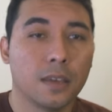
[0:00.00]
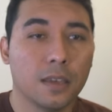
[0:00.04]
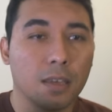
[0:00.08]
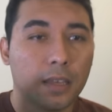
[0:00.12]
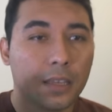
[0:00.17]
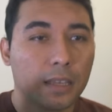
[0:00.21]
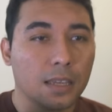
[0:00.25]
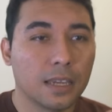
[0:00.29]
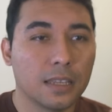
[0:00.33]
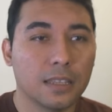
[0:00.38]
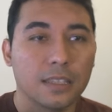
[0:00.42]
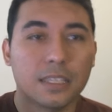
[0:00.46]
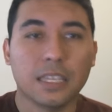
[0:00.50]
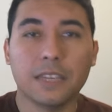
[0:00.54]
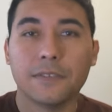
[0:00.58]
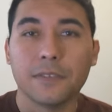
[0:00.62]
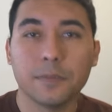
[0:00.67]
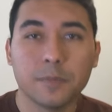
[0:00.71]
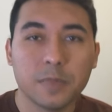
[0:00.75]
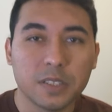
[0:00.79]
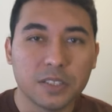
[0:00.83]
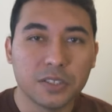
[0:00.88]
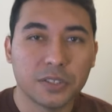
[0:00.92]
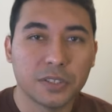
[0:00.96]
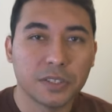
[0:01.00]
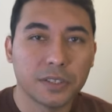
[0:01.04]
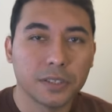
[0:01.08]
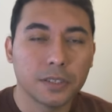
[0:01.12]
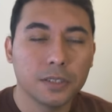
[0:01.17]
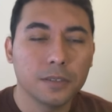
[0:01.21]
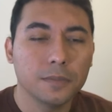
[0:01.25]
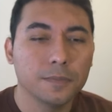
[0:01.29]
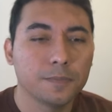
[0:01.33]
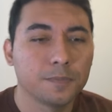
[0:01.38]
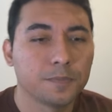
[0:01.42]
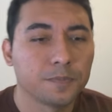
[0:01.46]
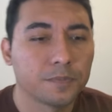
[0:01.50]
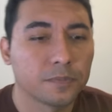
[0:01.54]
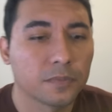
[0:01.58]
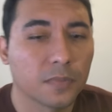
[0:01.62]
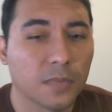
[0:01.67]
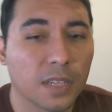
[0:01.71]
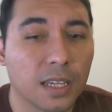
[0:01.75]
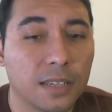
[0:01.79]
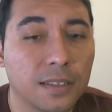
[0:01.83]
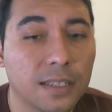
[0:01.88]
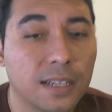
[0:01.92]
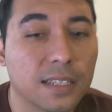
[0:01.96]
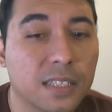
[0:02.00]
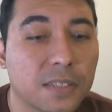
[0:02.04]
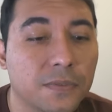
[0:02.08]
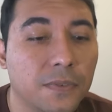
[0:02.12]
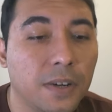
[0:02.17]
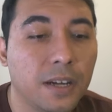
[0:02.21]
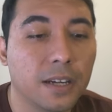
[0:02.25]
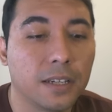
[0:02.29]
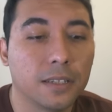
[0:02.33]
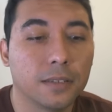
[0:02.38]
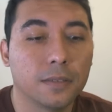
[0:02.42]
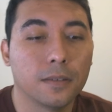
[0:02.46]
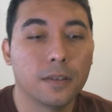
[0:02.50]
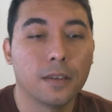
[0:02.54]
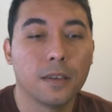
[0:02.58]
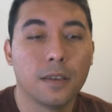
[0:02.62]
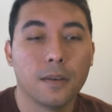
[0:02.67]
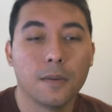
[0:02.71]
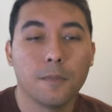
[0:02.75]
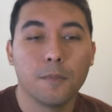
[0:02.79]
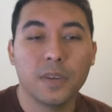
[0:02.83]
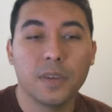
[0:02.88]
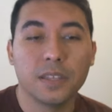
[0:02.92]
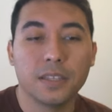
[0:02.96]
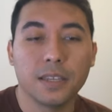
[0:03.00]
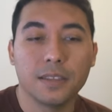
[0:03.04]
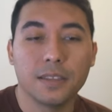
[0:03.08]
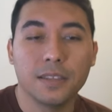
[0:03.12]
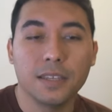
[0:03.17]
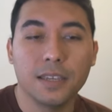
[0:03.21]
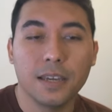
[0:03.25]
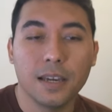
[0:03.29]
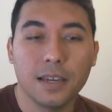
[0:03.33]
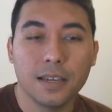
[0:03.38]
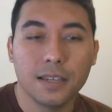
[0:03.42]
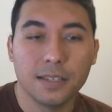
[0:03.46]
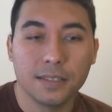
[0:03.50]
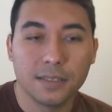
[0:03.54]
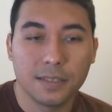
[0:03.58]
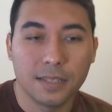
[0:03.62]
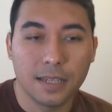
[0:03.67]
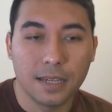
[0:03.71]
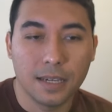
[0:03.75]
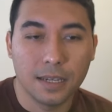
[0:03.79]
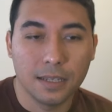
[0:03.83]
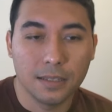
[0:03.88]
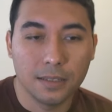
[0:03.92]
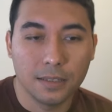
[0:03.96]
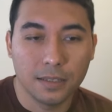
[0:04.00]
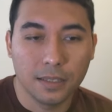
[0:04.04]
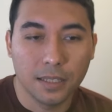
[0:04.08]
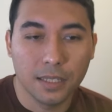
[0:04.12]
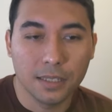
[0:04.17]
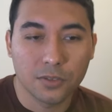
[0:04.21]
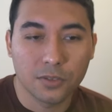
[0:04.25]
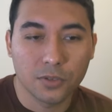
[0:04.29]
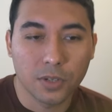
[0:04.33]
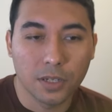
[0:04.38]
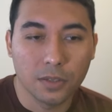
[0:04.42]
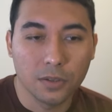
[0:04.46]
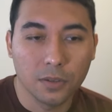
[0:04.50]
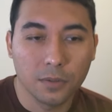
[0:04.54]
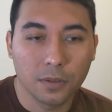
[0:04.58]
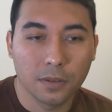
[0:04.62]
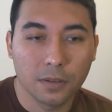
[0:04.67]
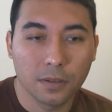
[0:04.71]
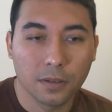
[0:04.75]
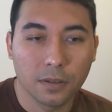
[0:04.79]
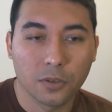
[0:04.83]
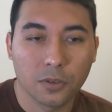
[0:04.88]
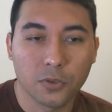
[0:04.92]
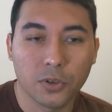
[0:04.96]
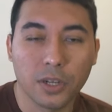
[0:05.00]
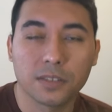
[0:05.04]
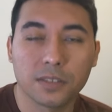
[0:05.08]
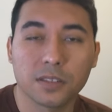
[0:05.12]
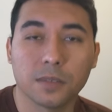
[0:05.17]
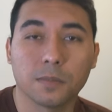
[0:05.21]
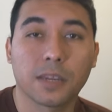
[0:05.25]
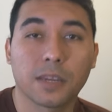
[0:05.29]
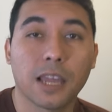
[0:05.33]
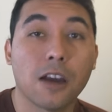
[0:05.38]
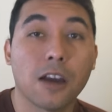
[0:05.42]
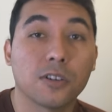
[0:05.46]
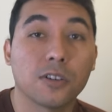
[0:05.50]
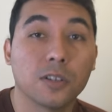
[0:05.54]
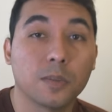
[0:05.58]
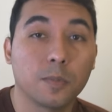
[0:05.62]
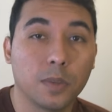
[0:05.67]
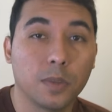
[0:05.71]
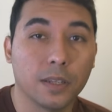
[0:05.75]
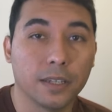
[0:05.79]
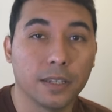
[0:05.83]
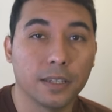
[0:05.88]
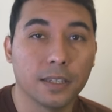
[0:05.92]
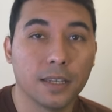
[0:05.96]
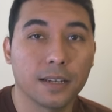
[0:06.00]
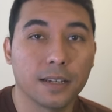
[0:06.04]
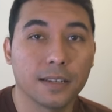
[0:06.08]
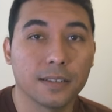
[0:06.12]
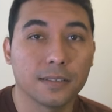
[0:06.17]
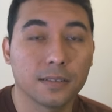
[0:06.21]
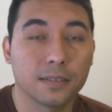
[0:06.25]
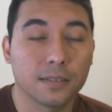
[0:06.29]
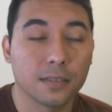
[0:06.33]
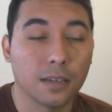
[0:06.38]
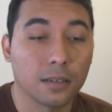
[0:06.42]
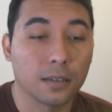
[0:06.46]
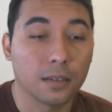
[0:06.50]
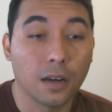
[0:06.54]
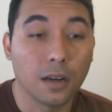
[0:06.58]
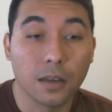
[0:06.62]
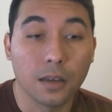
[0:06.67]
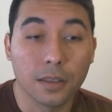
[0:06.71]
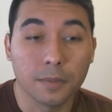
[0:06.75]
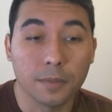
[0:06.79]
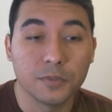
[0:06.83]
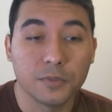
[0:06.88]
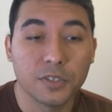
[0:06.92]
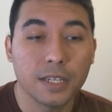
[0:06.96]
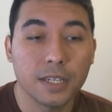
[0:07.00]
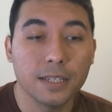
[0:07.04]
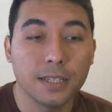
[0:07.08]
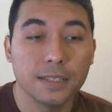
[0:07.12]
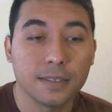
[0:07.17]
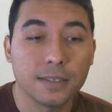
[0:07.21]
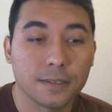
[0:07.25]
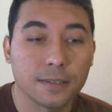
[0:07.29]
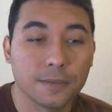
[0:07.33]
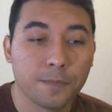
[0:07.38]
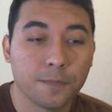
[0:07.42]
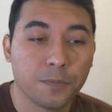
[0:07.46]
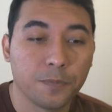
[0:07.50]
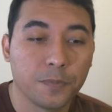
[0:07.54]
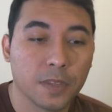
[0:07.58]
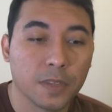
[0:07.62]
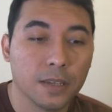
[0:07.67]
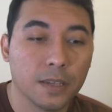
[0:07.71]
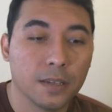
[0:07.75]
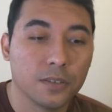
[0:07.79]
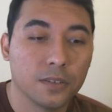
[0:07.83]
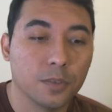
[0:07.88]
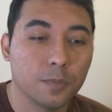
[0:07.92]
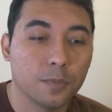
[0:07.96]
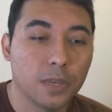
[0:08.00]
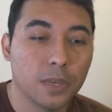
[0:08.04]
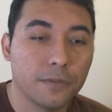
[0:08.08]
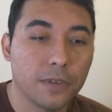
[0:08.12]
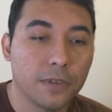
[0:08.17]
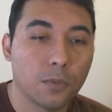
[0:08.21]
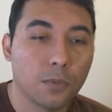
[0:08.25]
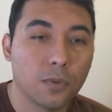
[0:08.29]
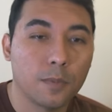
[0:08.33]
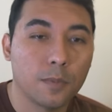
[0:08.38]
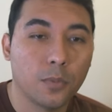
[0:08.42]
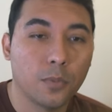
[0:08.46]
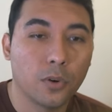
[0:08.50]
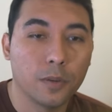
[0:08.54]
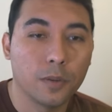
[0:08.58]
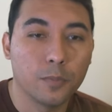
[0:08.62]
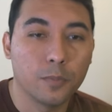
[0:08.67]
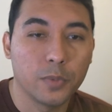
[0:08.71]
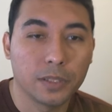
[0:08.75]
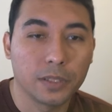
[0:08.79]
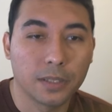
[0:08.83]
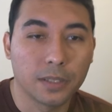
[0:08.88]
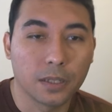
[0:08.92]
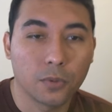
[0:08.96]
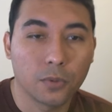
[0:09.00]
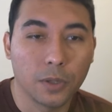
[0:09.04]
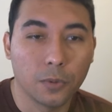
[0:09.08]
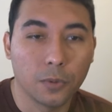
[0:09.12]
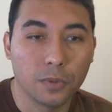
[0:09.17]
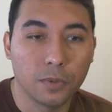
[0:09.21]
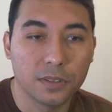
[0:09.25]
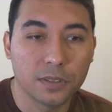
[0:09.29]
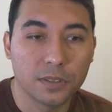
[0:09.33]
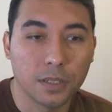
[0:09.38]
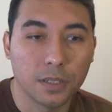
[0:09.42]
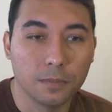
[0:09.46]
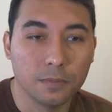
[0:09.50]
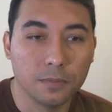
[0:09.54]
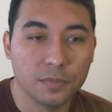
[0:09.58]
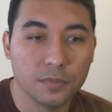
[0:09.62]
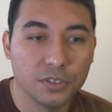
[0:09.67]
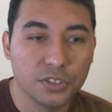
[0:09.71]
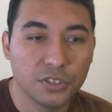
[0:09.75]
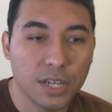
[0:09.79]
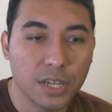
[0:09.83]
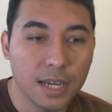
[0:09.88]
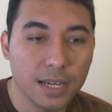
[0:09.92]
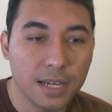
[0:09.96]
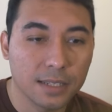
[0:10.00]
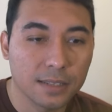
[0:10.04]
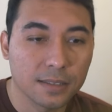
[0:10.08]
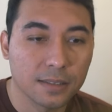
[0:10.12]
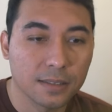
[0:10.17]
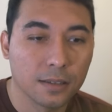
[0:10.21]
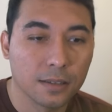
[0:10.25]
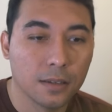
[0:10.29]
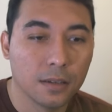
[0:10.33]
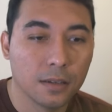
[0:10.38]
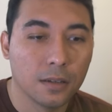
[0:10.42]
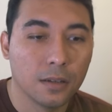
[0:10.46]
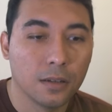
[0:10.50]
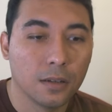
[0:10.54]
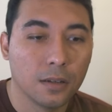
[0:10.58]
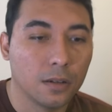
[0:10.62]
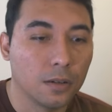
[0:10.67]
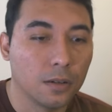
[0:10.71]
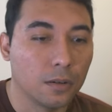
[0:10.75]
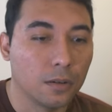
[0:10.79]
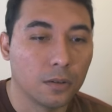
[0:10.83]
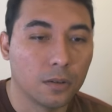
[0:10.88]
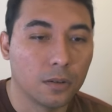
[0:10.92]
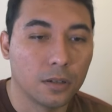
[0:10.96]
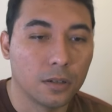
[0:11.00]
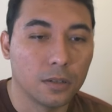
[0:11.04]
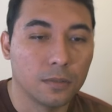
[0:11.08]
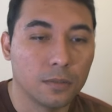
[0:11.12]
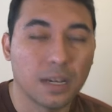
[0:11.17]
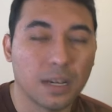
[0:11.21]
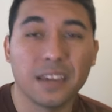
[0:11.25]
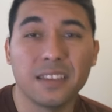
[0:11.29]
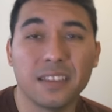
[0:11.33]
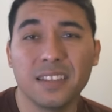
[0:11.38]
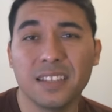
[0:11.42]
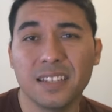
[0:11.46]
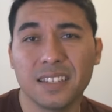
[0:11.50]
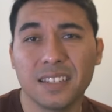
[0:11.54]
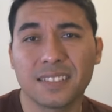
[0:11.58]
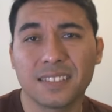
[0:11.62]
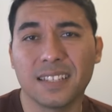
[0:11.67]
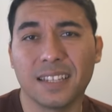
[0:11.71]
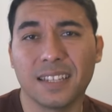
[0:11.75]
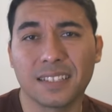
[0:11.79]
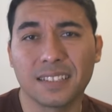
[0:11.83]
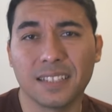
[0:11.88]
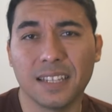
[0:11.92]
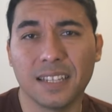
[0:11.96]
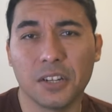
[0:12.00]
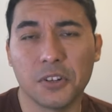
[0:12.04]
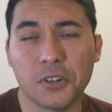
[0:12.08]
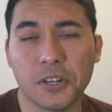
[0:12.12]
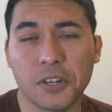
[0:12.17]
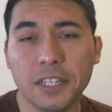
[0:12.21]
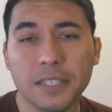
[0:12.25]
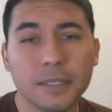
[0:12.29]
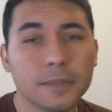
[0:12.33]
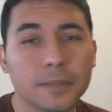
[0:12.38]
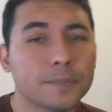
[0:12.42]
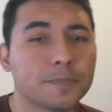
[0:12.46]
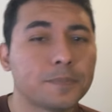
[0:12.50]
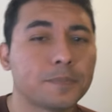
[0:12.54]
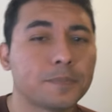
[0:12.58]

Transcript: kind of even material, and that's fine. But the idea is that he's trying to create some counterplay against GothamChess to maybe at one point bring the queen with some checks or ideas like that, right?